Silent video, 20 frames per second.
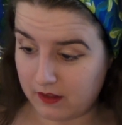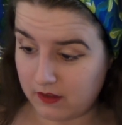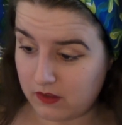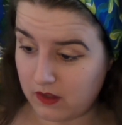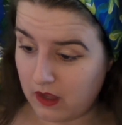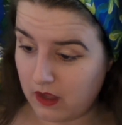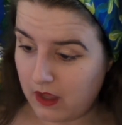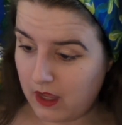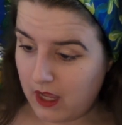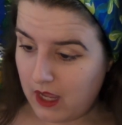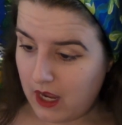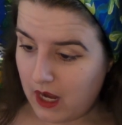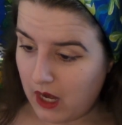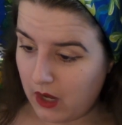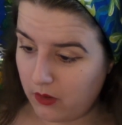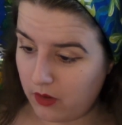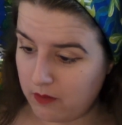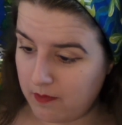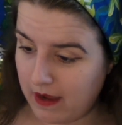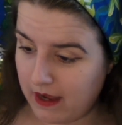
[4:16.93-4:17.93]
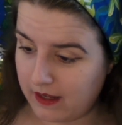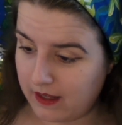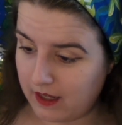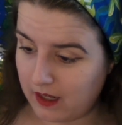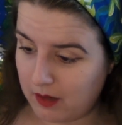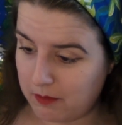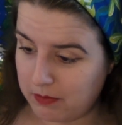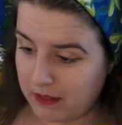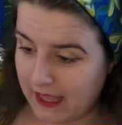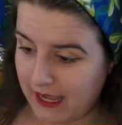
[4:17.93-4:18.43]
This
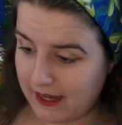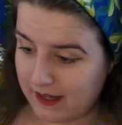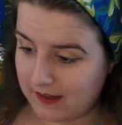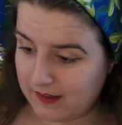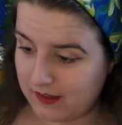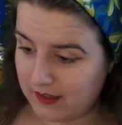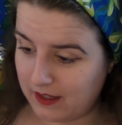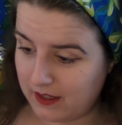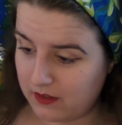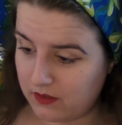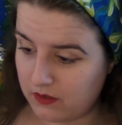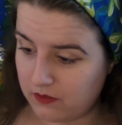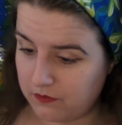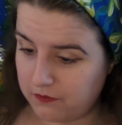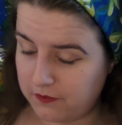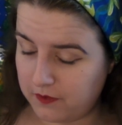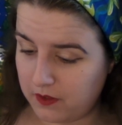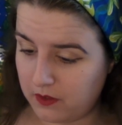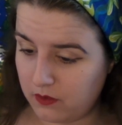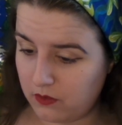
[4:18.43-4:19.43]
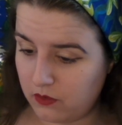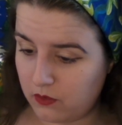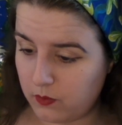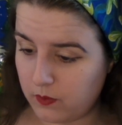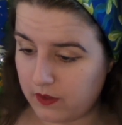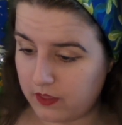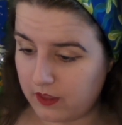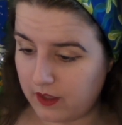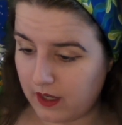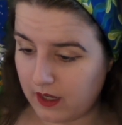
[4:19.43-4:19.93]
aromatic black tea is infused
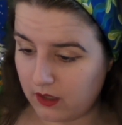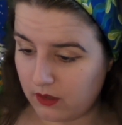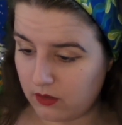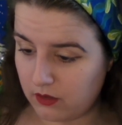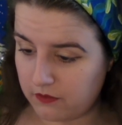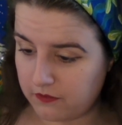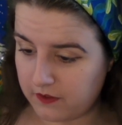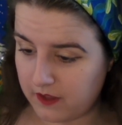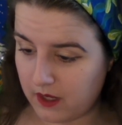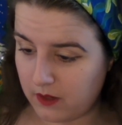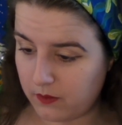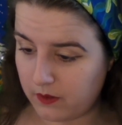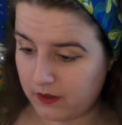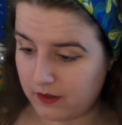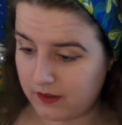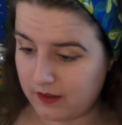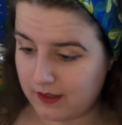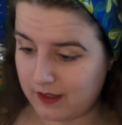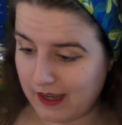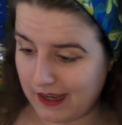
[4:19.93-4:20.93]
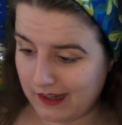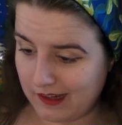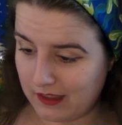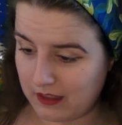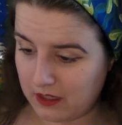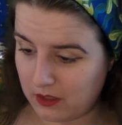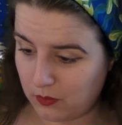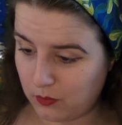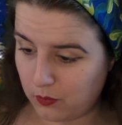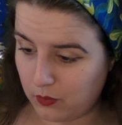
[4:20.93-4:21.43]
with the elderflower,
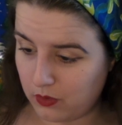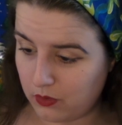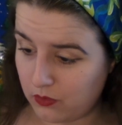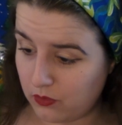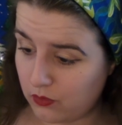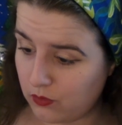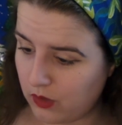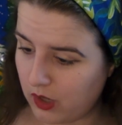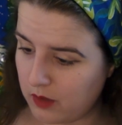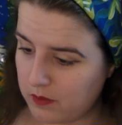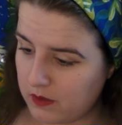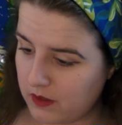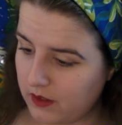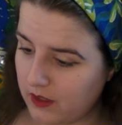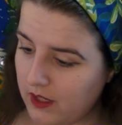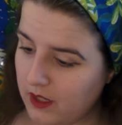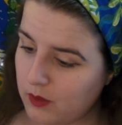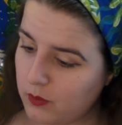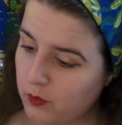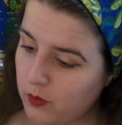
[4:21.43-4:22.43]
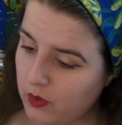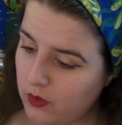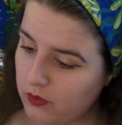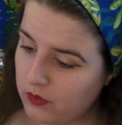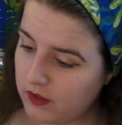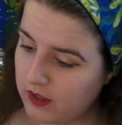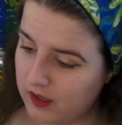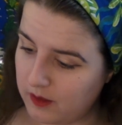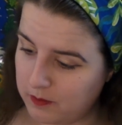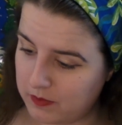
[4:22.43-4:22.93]
dandelion root, strawberry, and
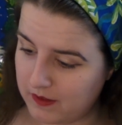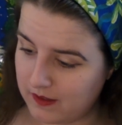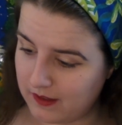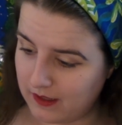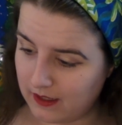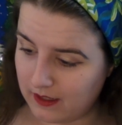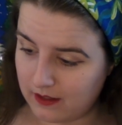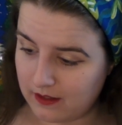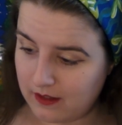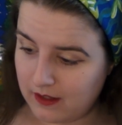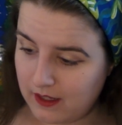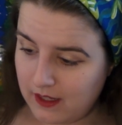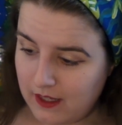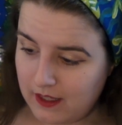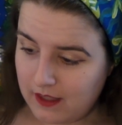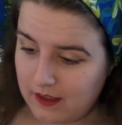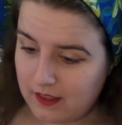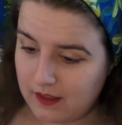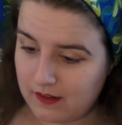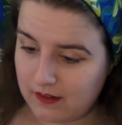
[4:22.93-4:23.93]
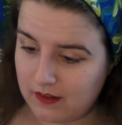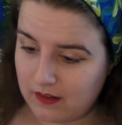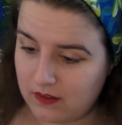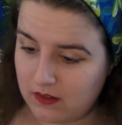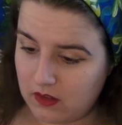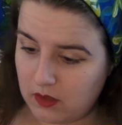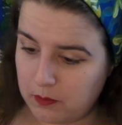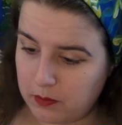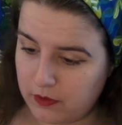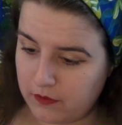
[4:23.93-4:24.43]
rosehip seed. This
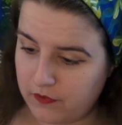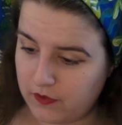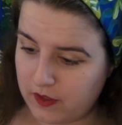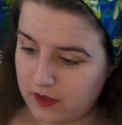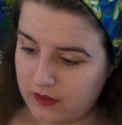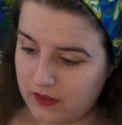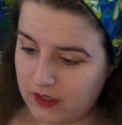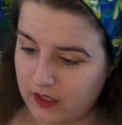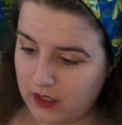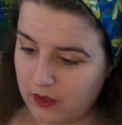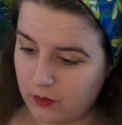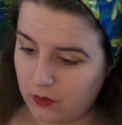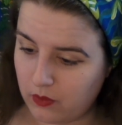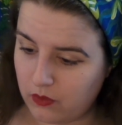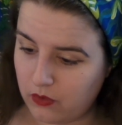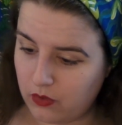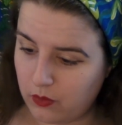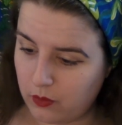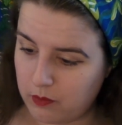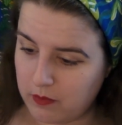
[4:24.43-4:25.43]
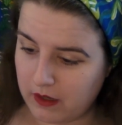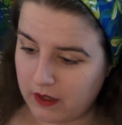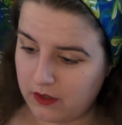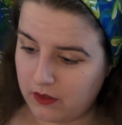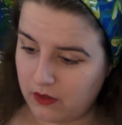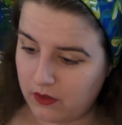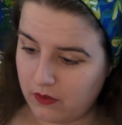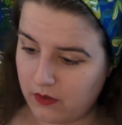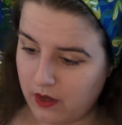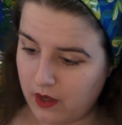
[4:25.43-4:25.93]
is the perfect tea to
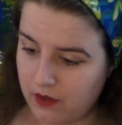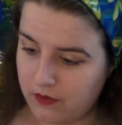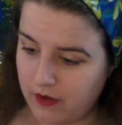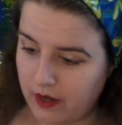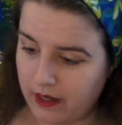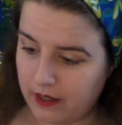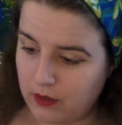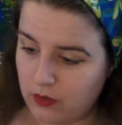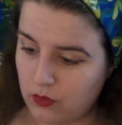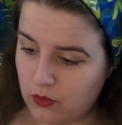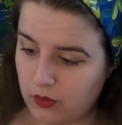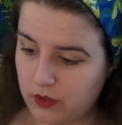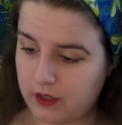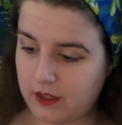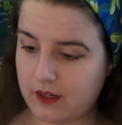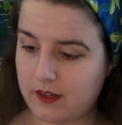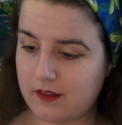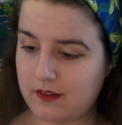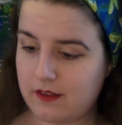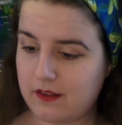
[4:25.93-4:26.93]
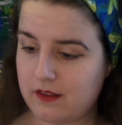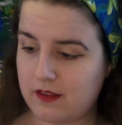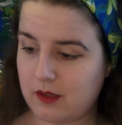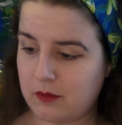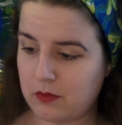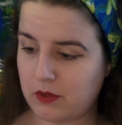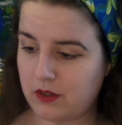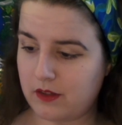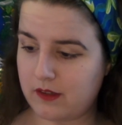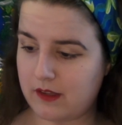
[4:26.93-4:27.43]
remind you of a Nordic
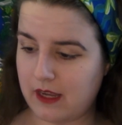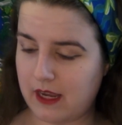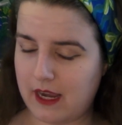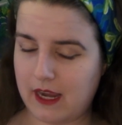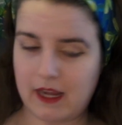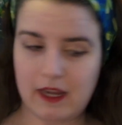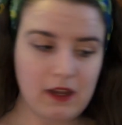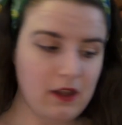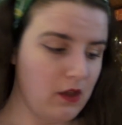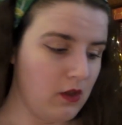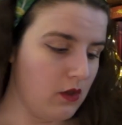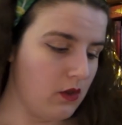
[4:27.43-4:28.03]
summer day.